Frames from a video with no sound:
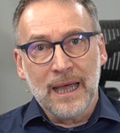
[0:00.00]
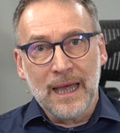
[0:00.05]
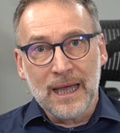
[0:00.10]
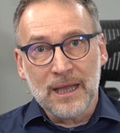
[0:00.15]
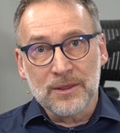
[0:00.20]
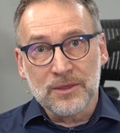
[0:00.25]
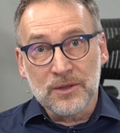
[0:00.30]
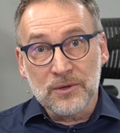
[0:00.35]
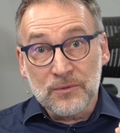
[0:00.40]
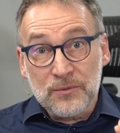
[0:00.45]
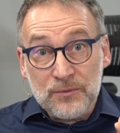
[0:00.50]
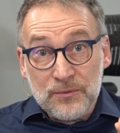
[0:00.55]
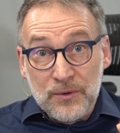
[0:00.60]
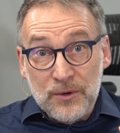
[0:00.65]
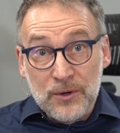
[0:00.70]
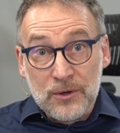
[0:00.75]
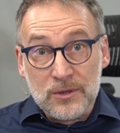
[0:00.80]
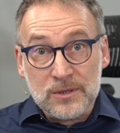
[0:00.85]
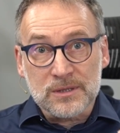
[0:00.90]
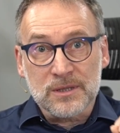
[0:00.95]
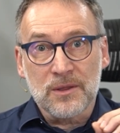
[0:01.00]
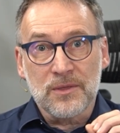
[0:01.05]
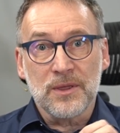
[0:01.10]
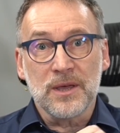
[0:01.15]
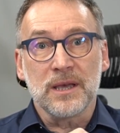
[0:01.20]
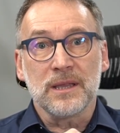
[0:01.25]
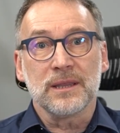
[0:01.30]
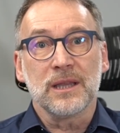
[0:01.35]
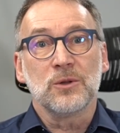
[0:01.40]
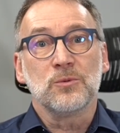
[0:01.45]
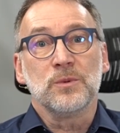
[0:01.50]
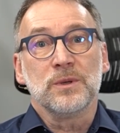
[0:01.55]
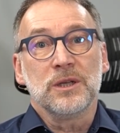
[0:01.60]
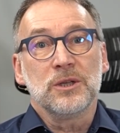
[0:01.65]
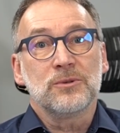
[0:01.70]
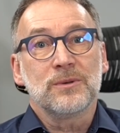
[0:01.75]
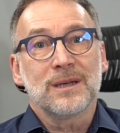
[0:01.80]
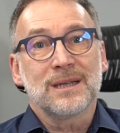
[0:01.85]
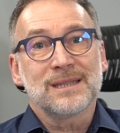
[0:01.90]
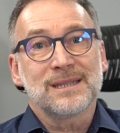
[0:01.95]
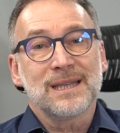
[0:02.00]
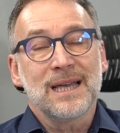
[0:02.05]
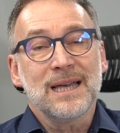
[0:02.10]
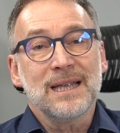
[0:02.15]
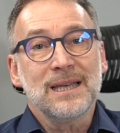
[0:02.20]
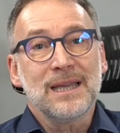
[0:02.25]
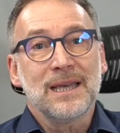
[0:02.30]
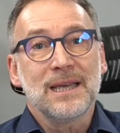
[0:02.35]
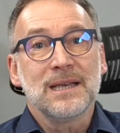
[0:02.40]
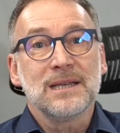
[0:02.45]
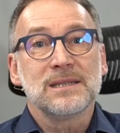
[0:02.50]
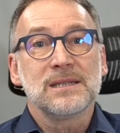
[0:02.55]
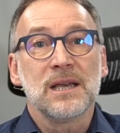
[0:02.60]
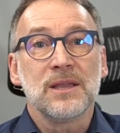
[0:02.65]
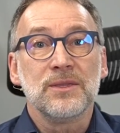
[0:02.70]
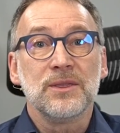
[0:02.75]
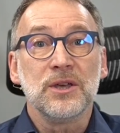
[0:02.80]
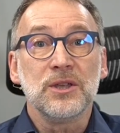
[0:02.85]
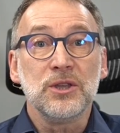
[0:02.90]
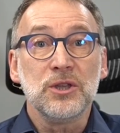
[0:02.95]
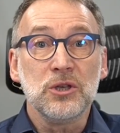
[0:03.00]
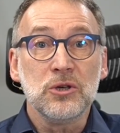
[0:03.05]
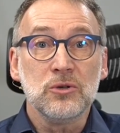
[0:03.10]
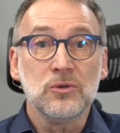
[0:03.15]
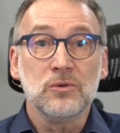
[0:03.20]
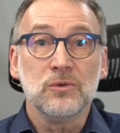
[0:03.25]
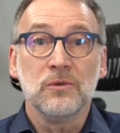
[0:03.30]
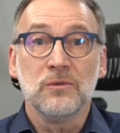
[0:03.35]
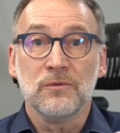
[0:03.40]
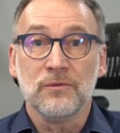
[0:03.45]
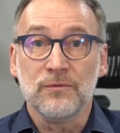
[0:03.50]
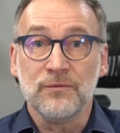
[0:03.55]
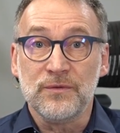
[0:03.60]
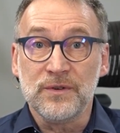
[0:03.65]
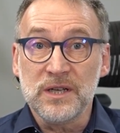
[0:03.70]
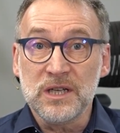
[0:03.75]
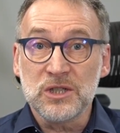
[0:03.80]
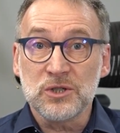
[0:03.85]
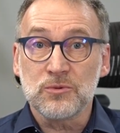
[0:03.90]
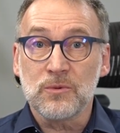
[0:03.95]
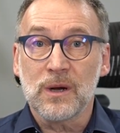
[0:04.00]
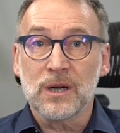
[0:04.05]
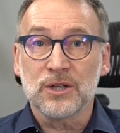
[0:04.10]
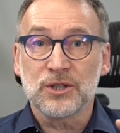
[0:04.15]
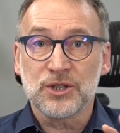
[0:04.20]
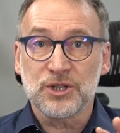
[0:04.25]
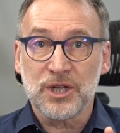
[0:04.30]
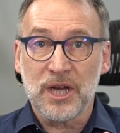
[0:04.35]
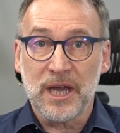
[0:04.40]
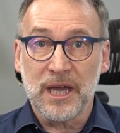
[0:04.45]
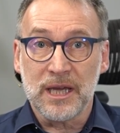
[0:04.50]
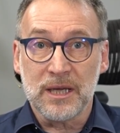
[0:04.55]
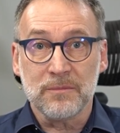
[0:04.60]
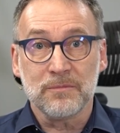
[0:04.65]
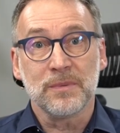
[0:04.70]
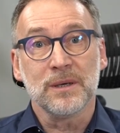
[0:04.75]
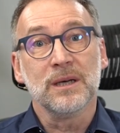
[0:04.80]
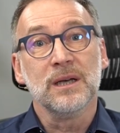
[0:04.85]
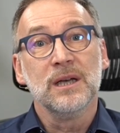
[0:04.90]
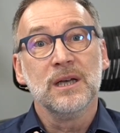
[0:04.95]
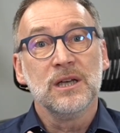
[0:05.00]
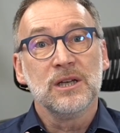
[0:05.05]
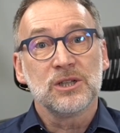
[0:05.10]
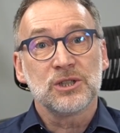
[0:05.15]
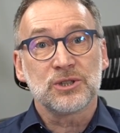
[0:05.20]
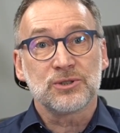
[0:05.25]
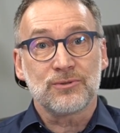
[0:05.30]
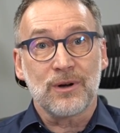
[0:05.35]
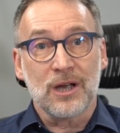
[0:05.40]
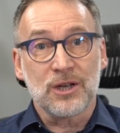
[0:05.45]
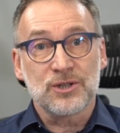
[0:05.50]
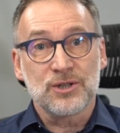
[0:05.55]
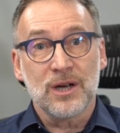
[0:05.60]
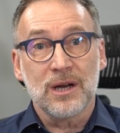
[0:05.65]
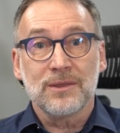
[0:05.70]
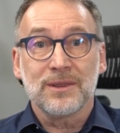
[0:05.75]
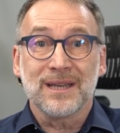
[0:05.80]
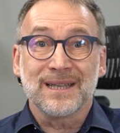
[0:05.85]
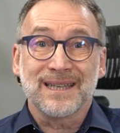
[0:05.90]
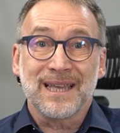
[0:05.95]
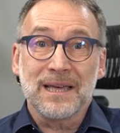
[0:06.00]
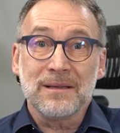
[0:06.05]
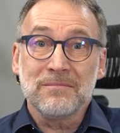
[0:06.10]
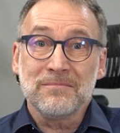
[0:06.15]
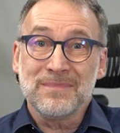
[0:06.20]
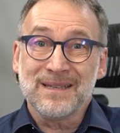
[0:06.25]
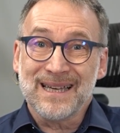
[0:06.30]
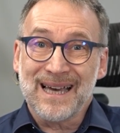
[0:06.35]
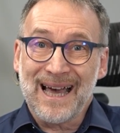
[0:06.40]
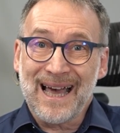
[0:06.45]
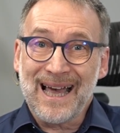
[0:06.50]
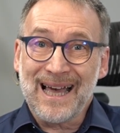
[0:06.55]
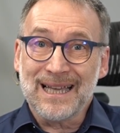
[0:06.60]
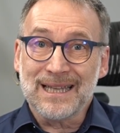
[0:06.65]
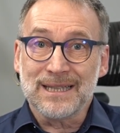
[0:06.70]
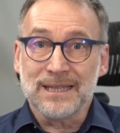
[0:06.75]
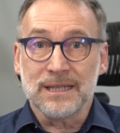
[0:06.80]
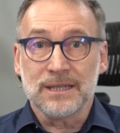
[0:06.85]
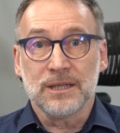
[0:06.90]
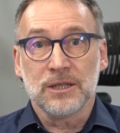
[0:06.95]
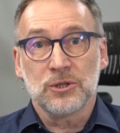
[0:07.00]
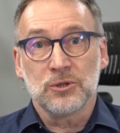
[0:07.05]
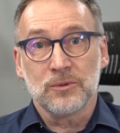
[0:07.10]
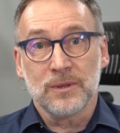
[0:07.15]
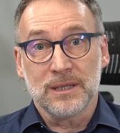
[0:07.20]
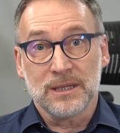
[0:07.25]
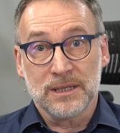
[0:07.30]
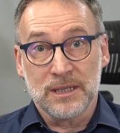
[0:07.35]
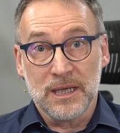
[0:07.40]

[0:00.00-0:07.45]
And the first thing that we need to understand is the new visual shape structure that can be added to a